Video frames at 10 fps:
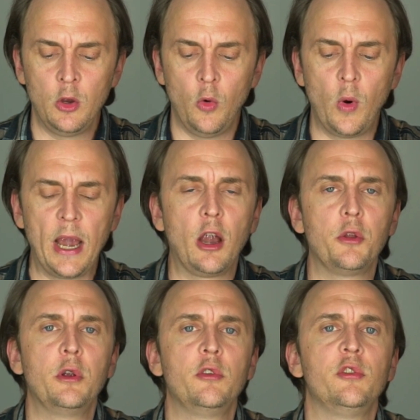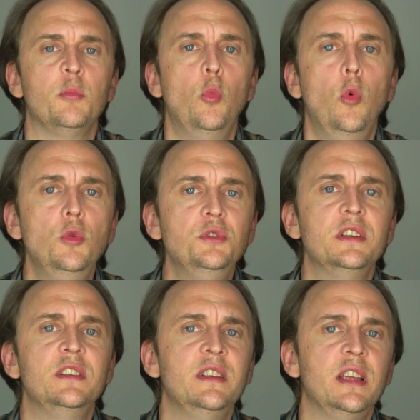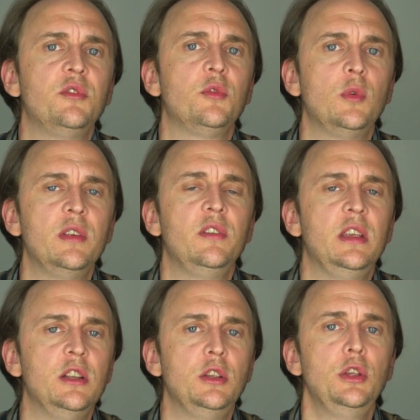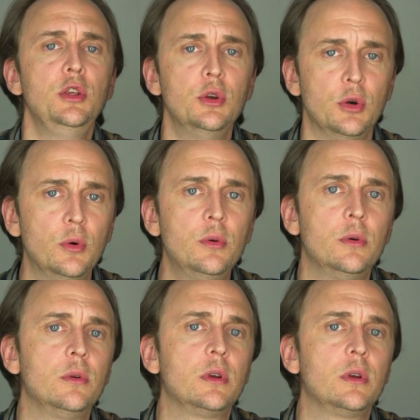where there's some woundedness within you,